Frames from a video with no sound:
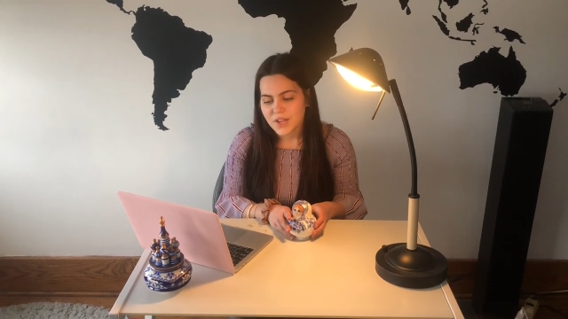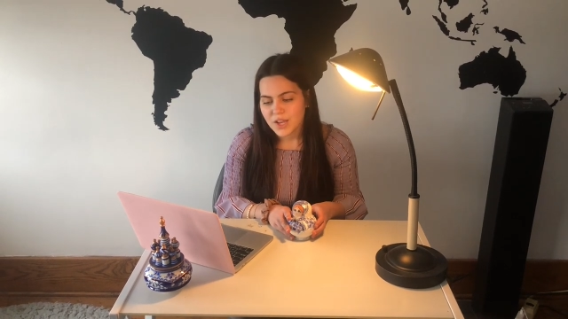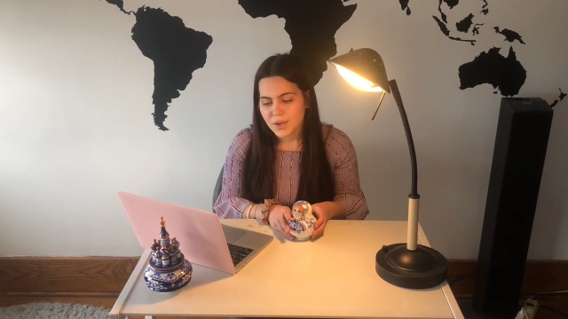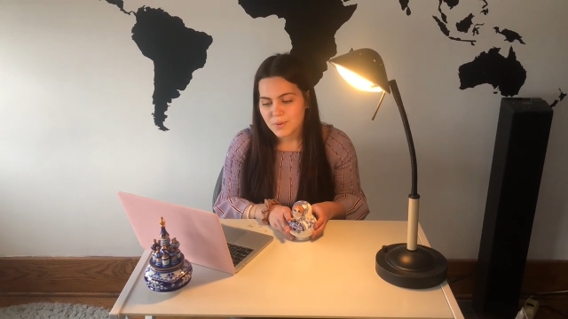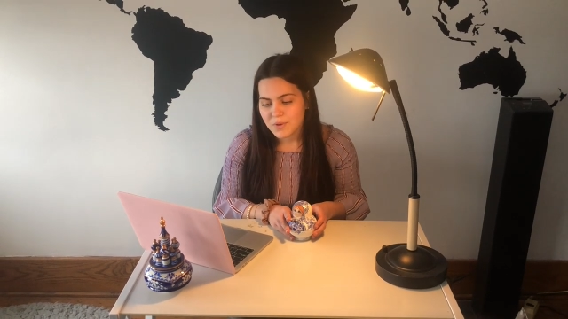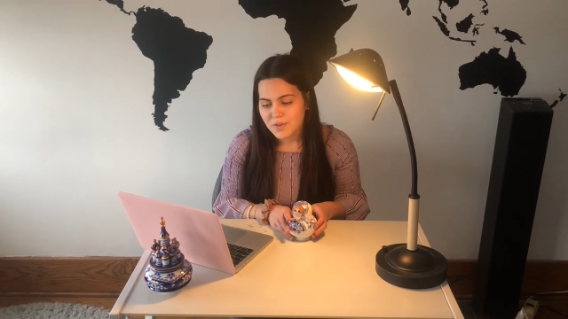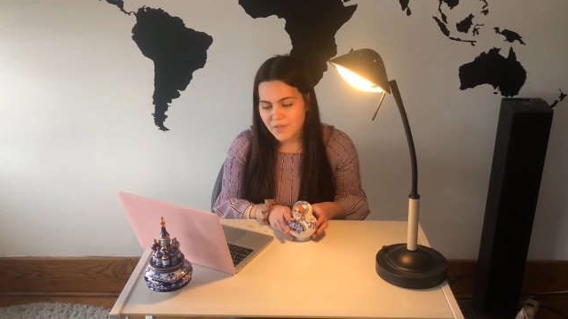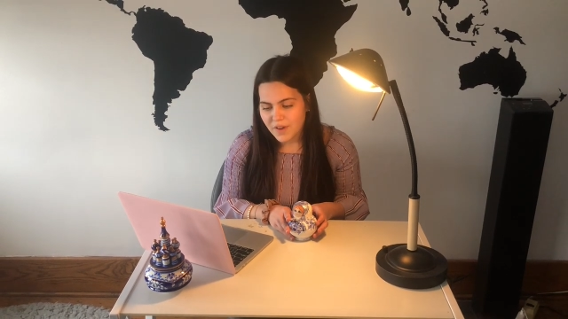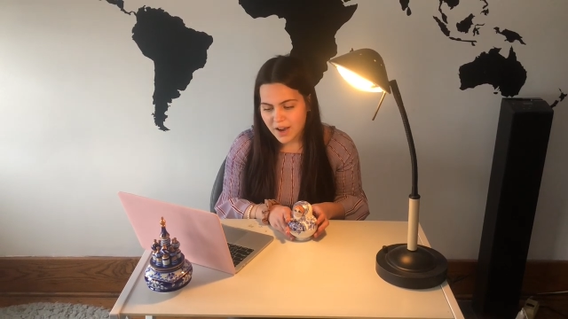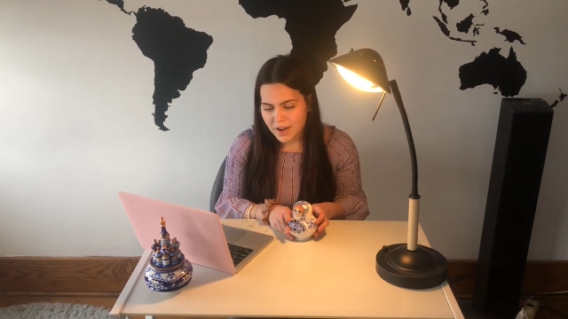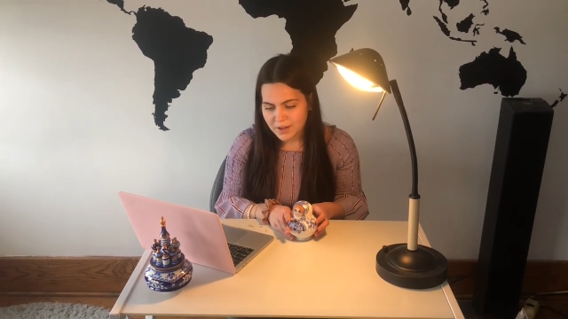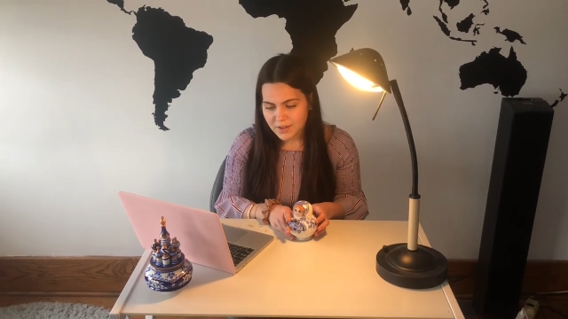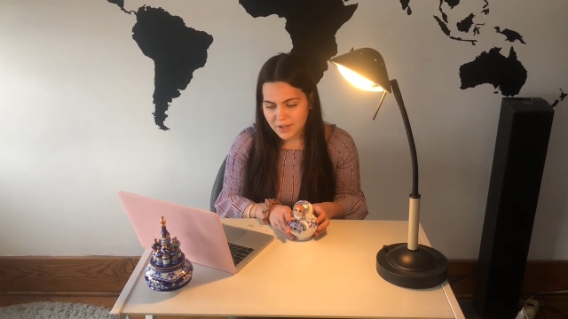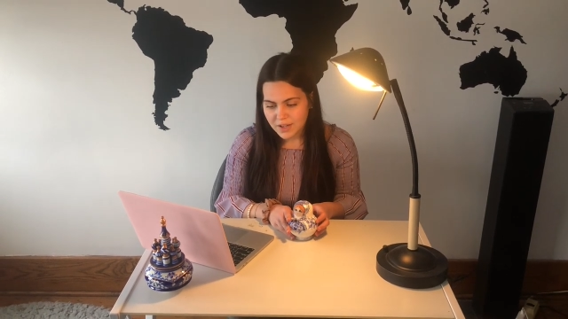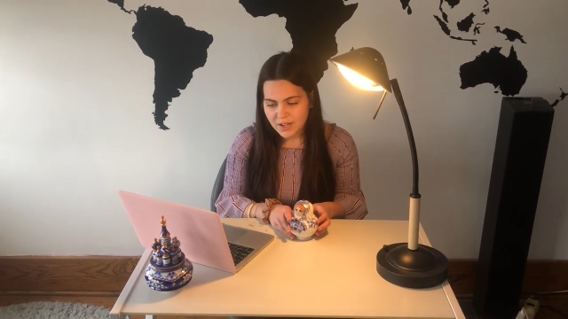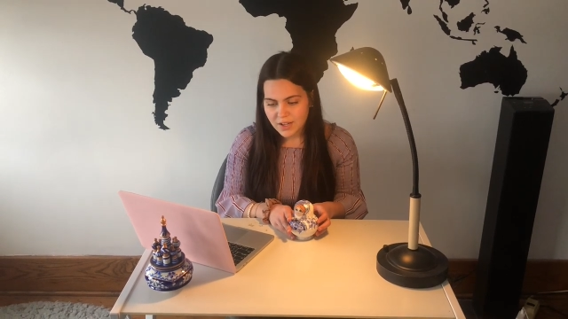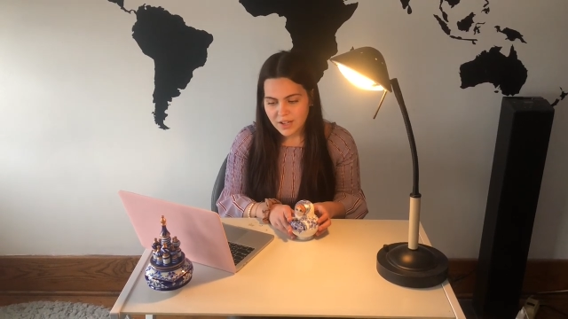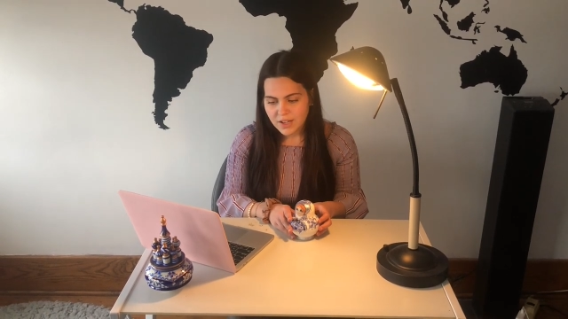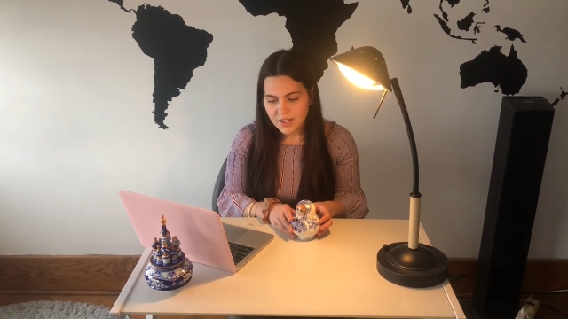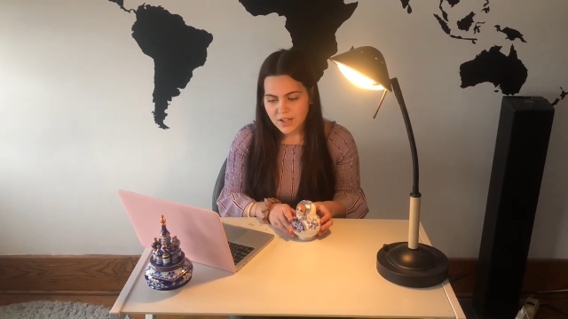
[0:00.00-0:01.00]
And we find
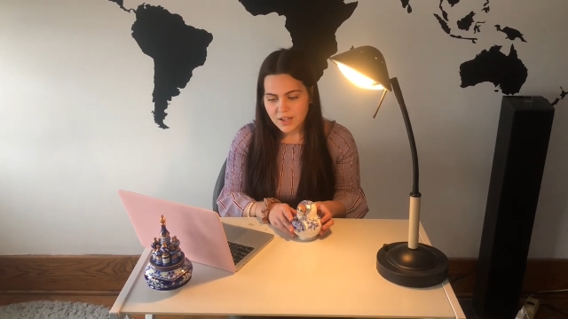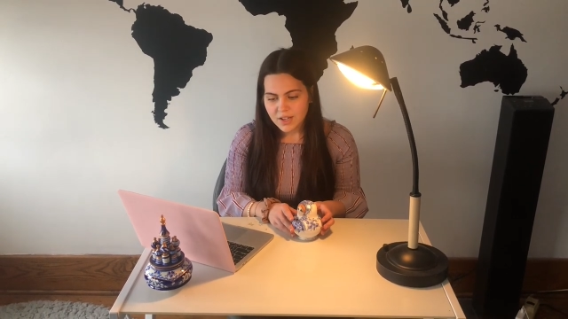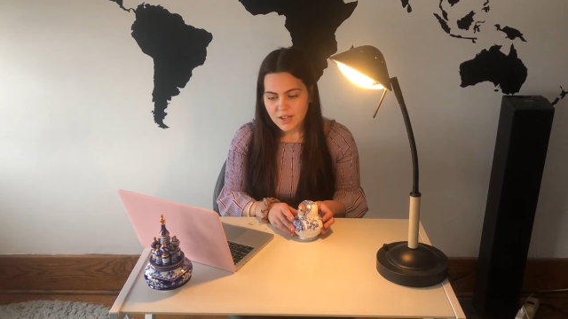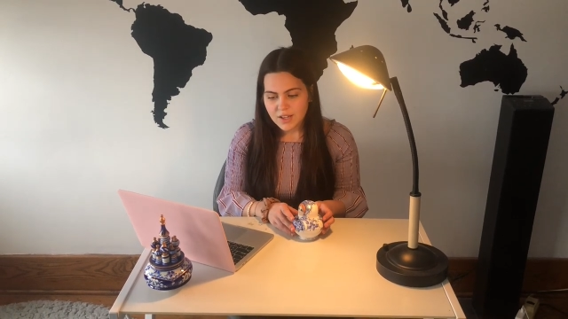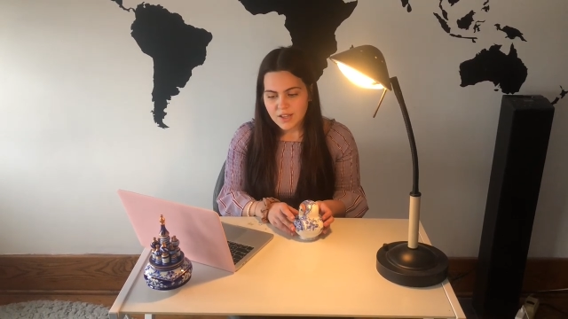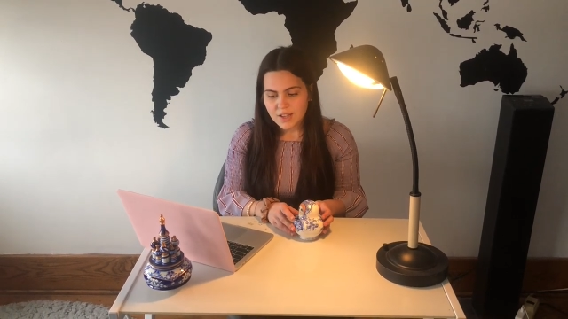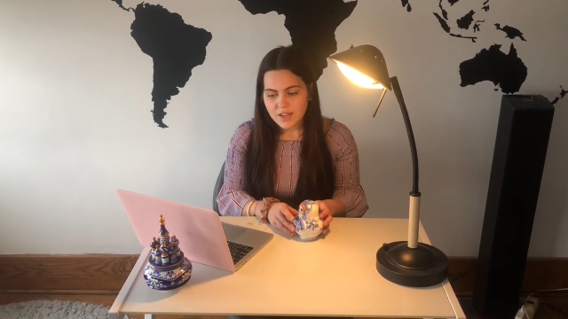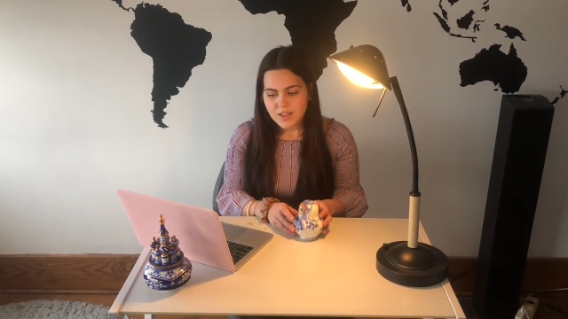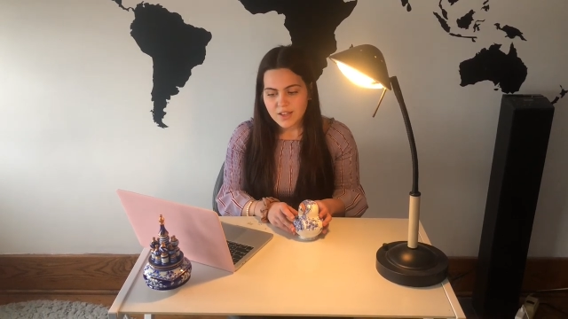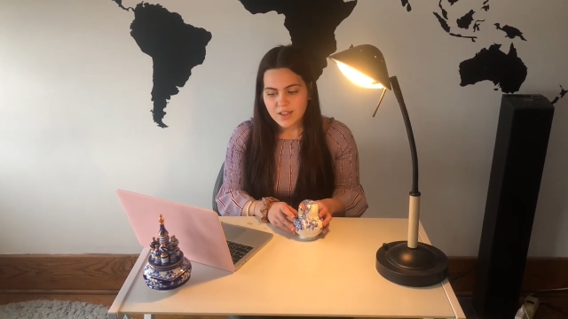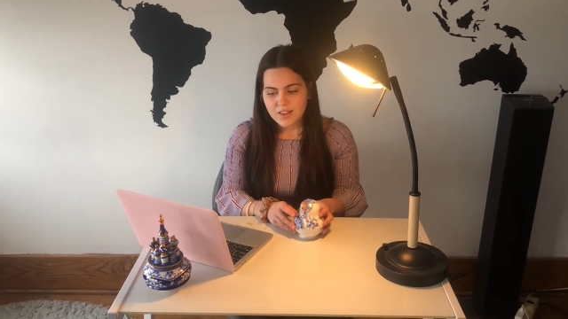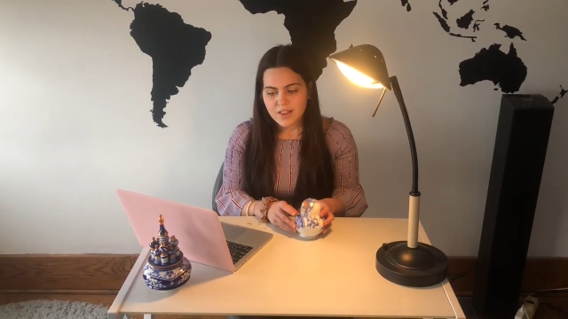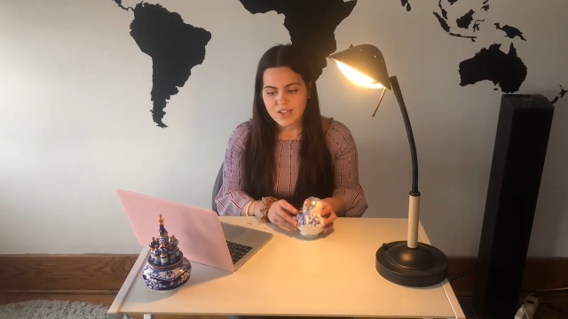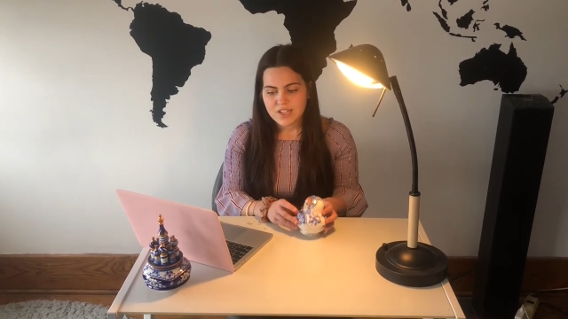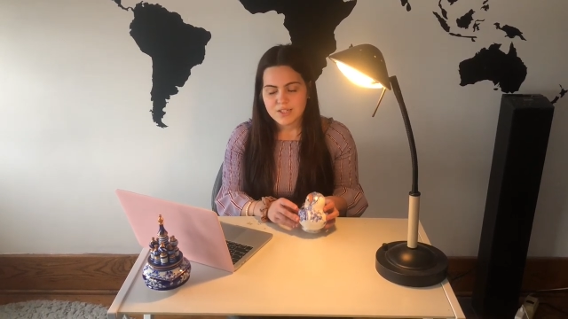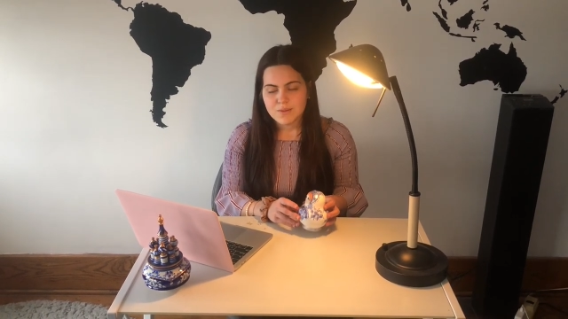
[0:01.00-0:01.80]
that